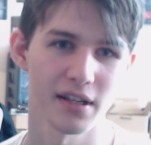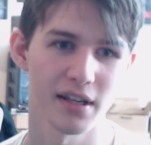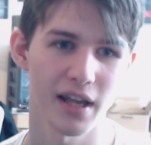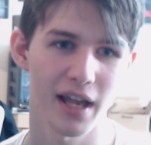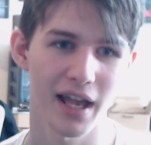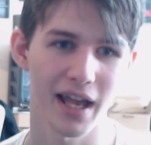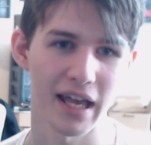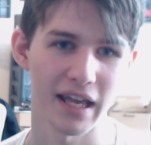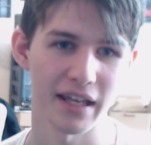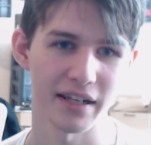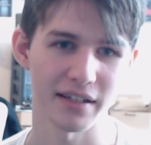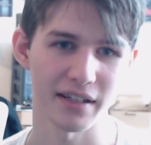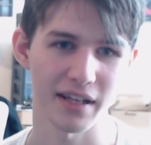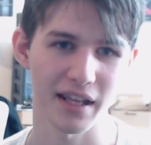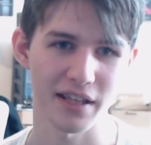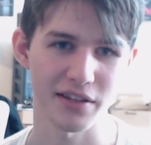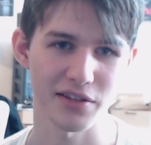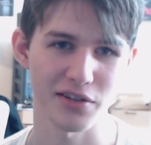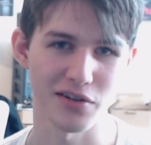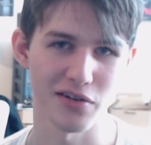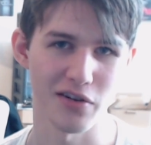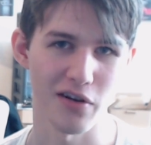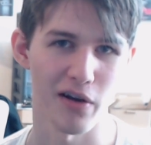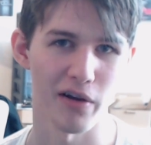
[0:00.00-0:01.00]
and
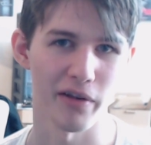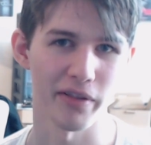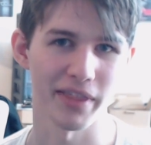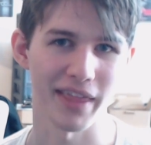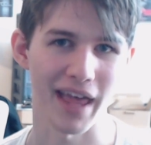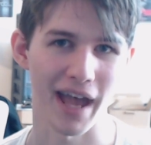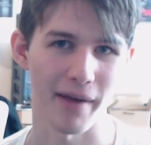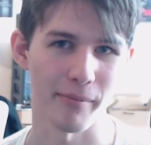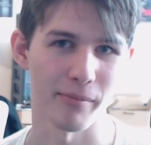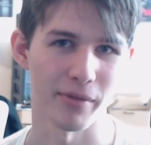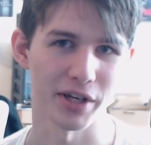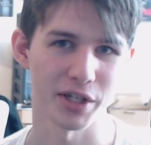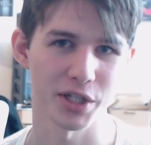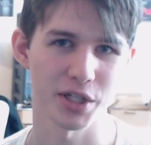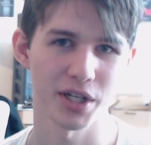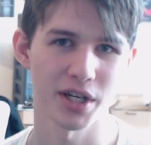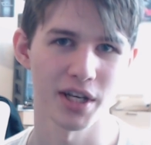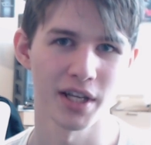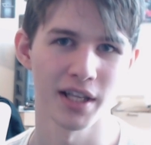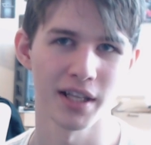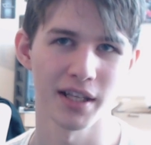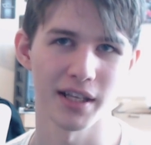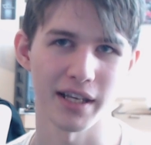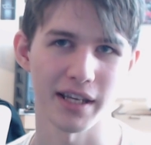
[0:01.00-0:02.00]
it's not that much,
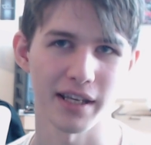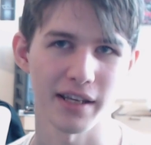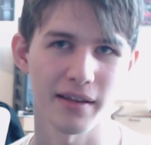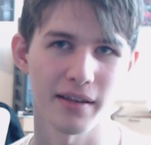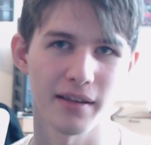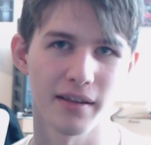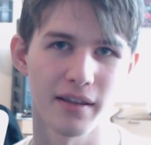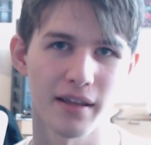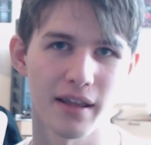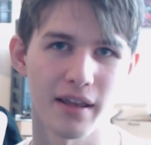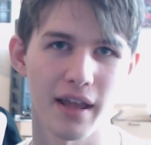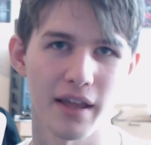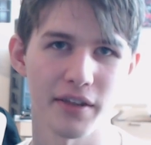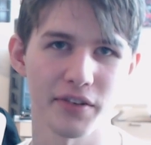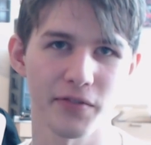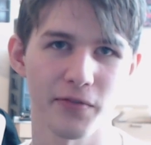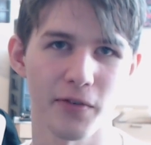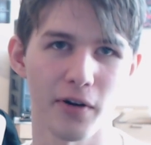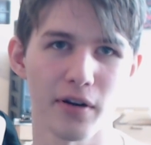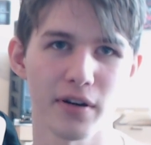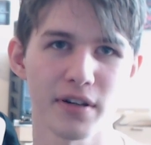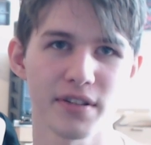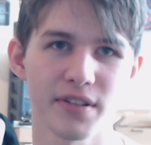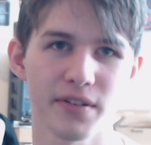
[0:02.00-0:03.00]
like, as
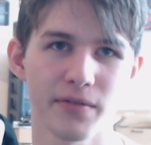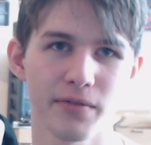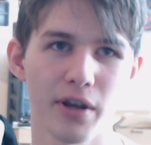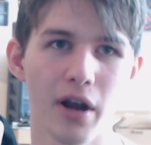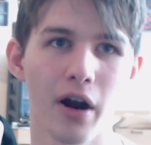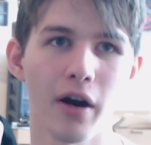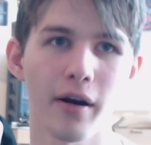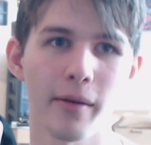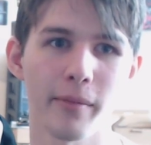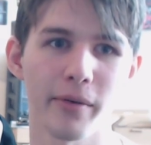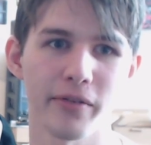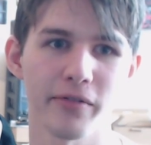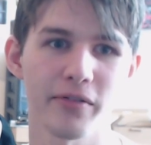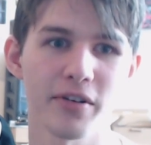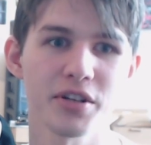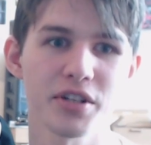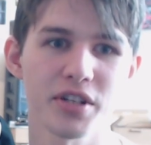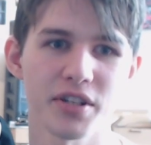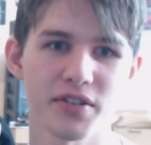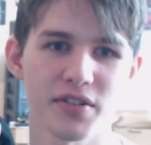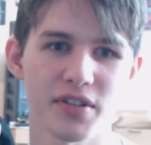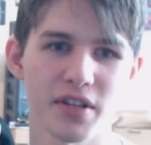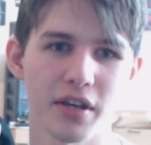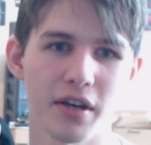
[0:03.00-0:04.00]
far as the VRM
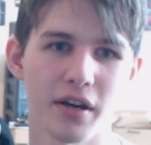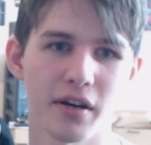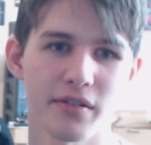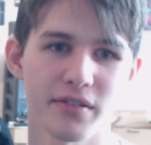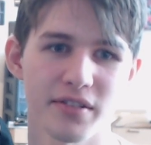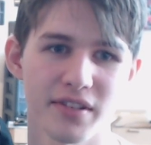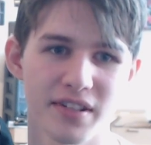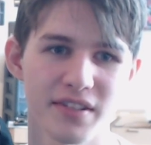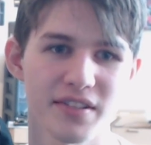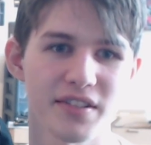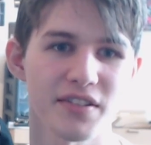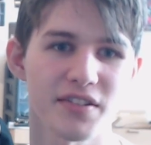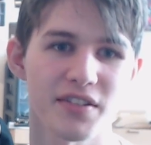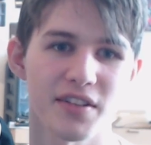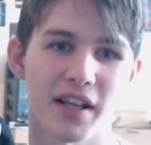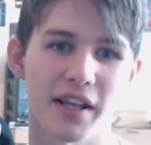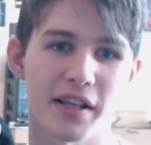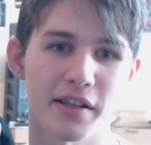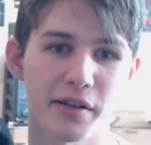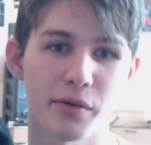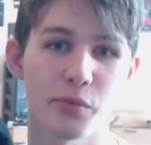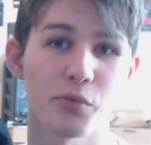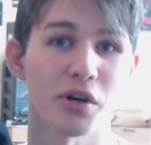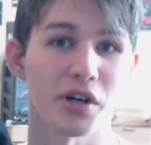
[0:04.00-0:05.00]
efficiency goes, this is
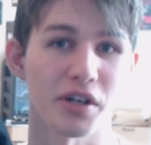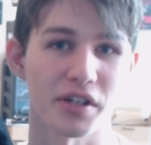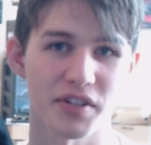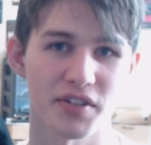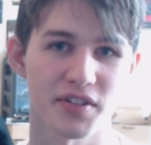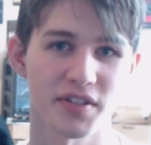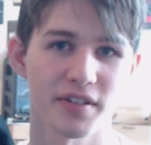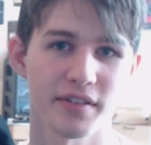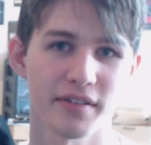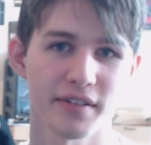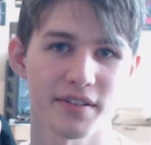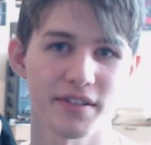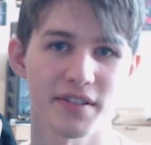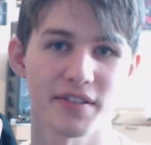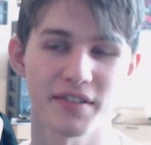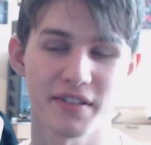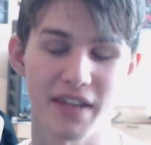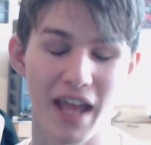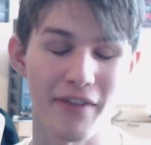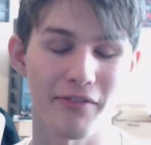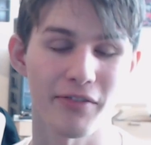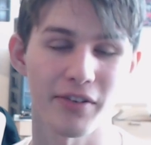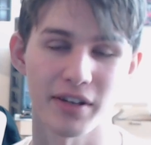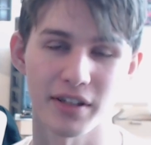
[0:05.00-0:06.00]
slightly worse. This is
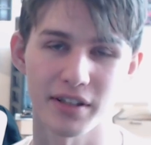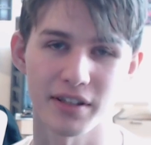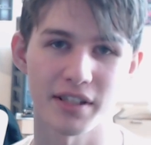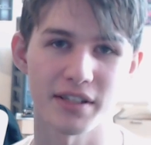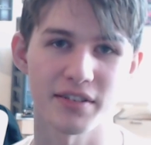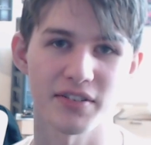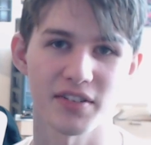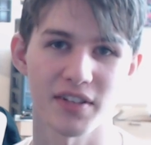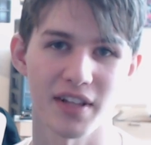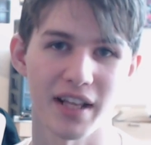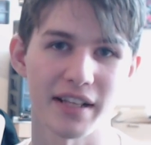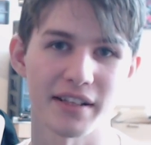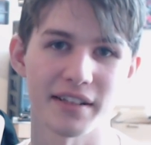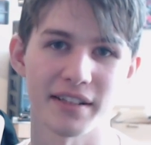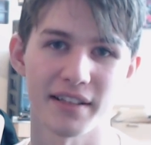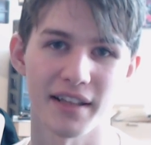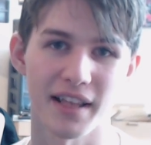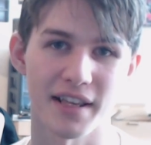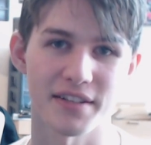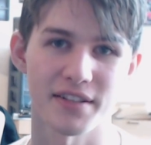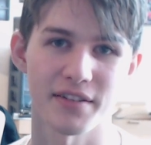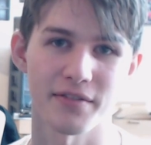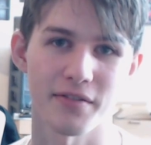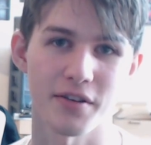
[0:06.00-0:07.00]
definitely slightly
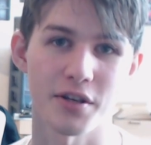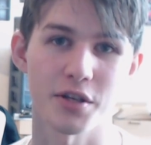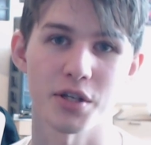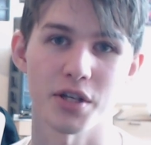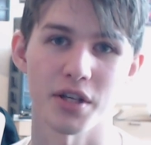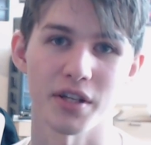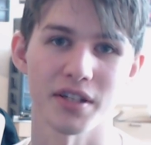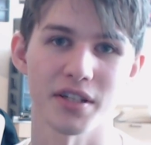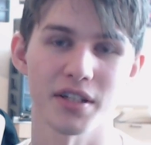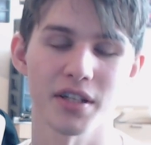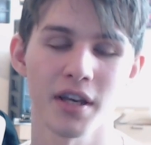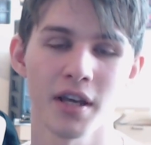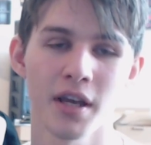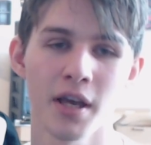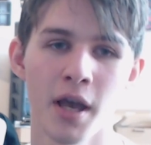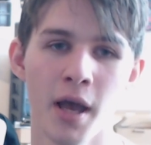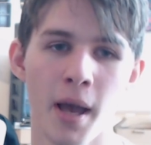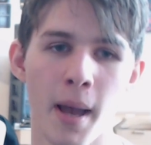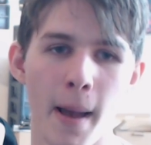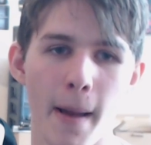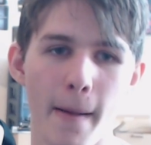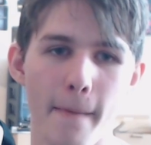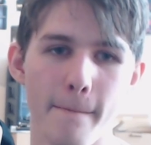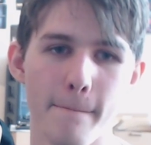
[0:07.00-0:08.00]
less efficient,
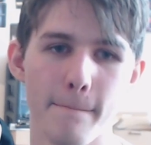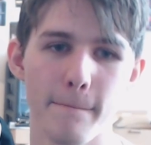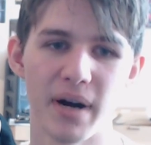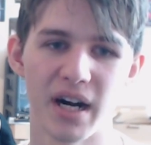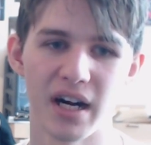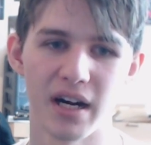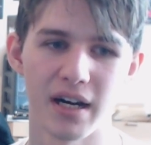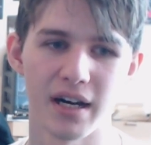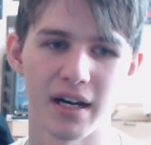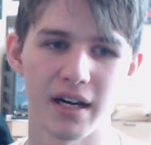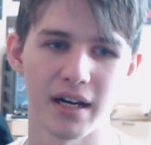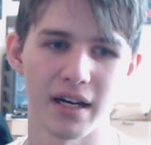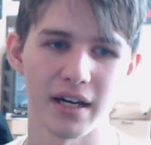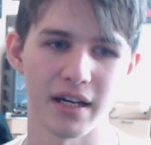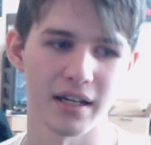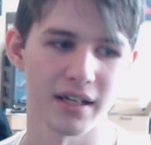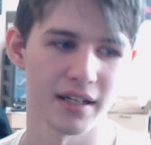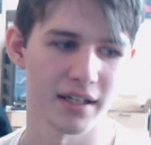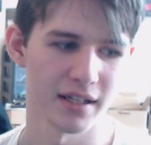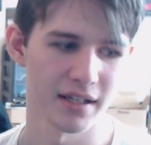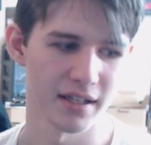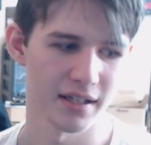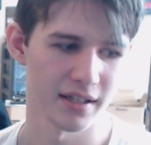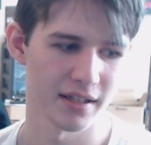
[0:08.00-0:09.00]
but
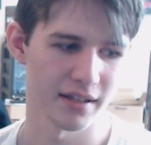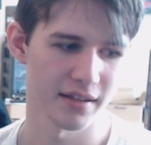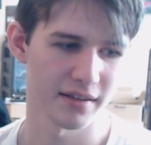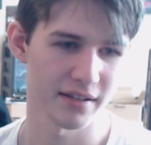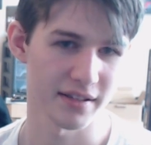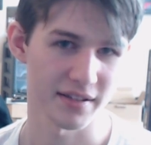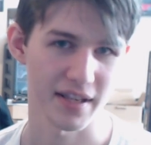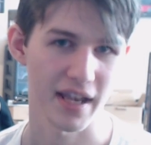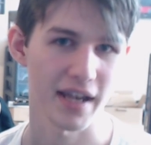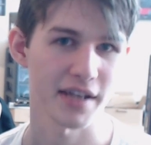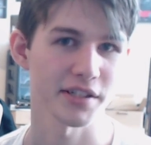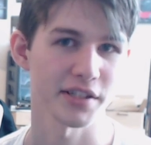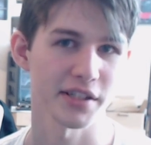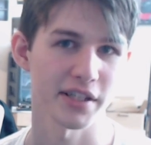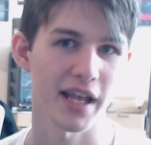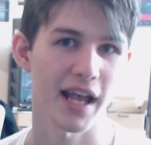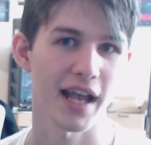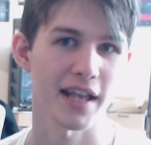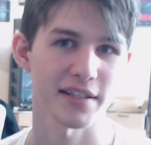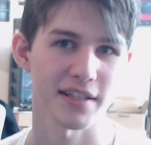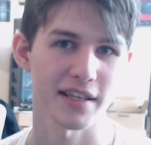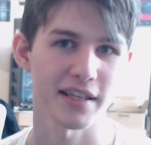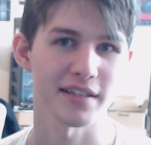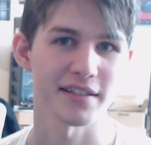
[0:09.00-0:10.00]
this actually
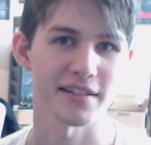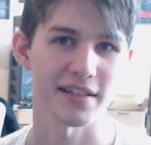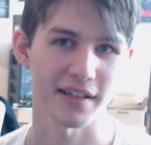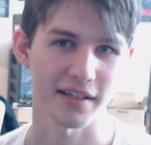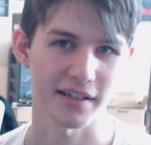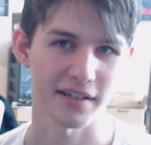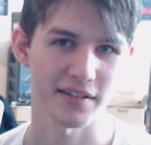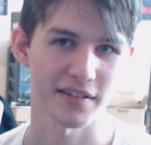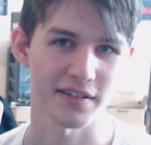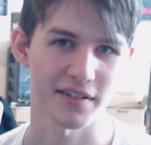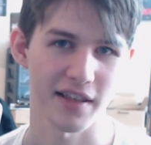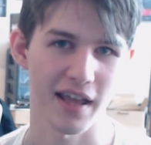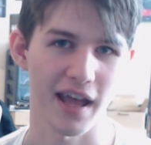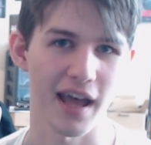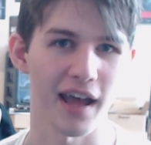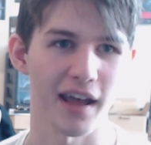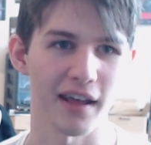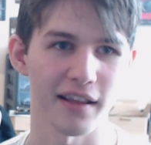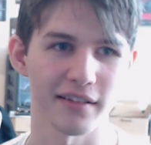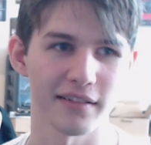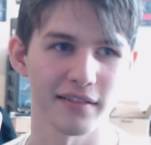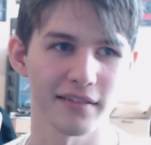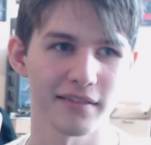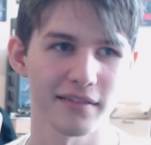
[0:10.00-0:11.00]
has heat sinks
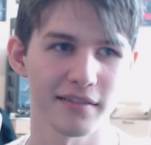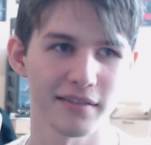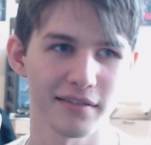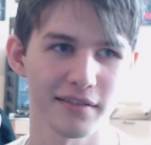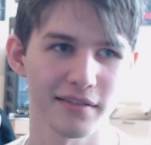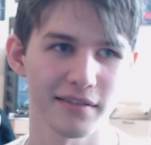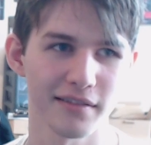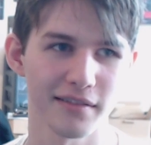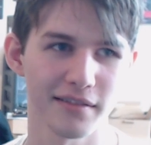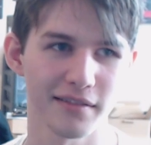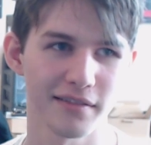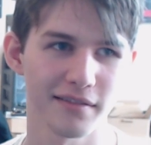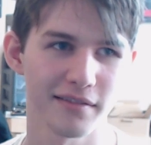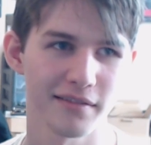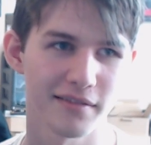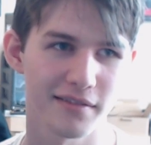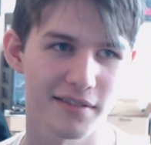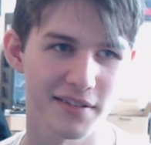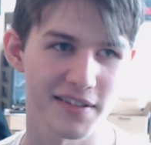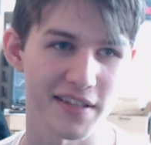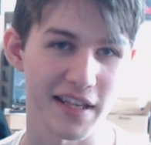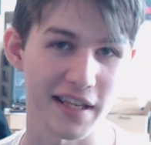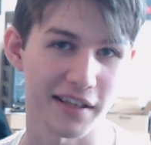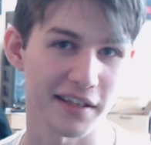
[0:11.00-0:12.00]
that
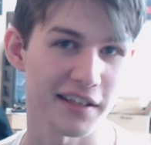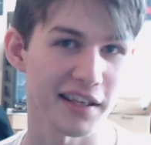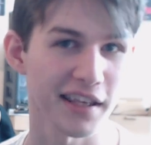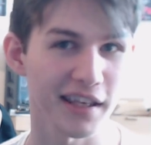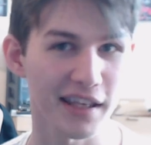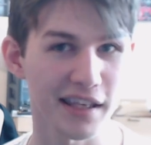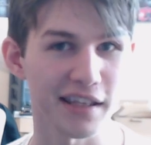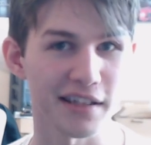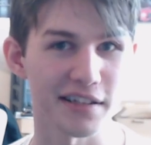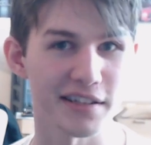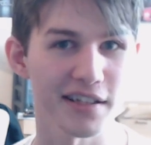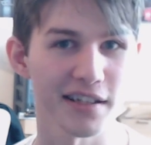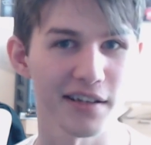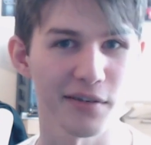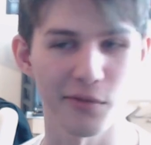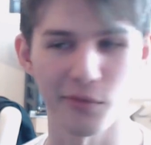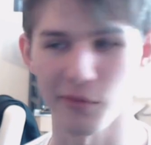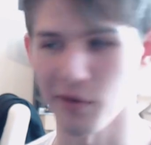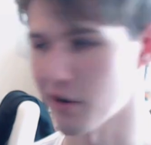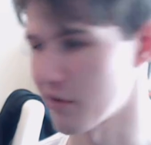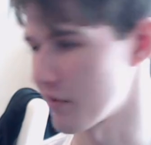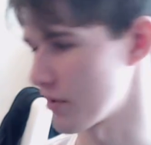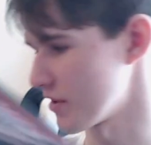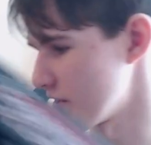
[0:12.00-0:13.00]
sink heat,
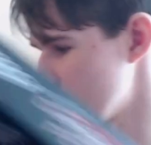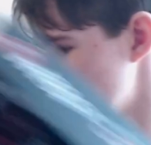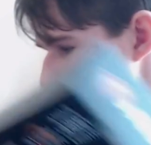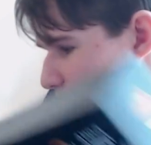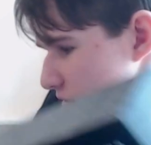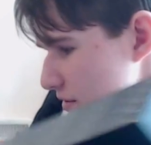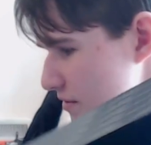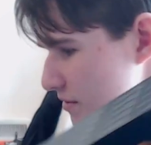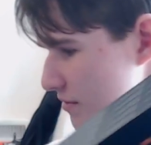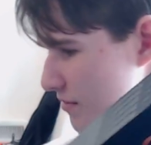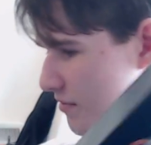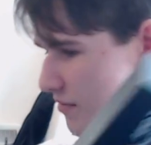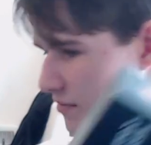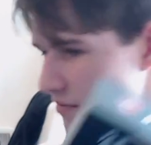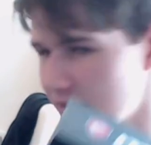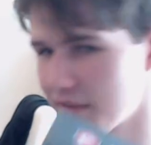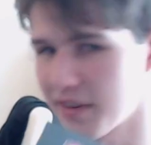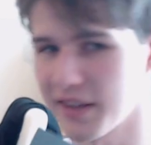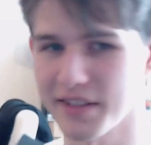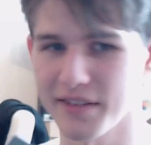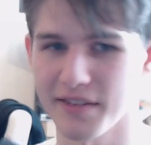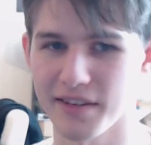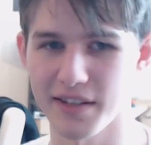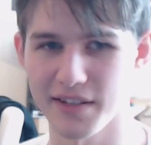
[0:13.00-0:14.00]
whereas
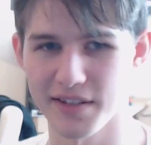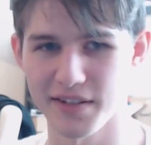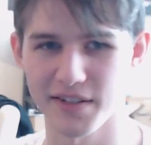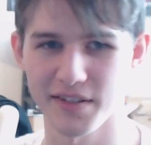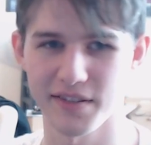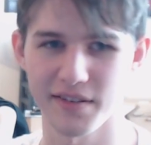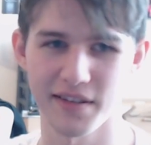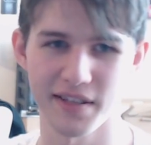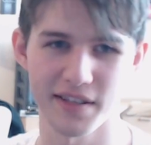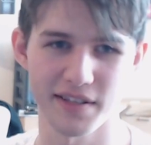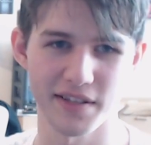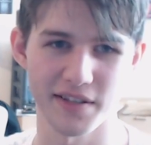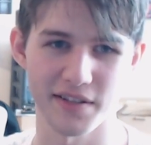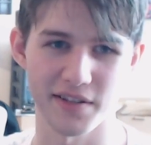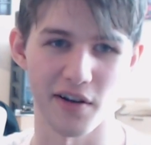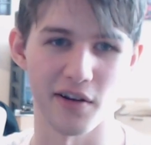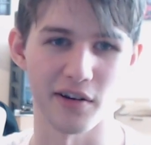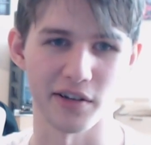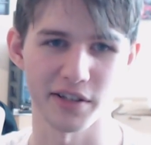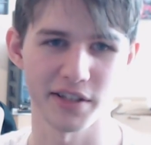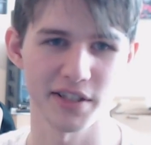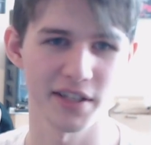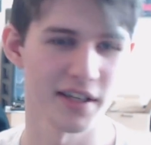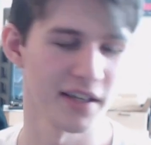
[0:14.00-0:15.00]
this is
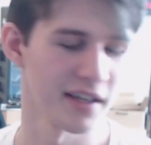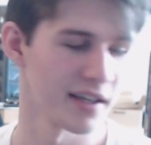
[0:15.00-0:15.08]
art.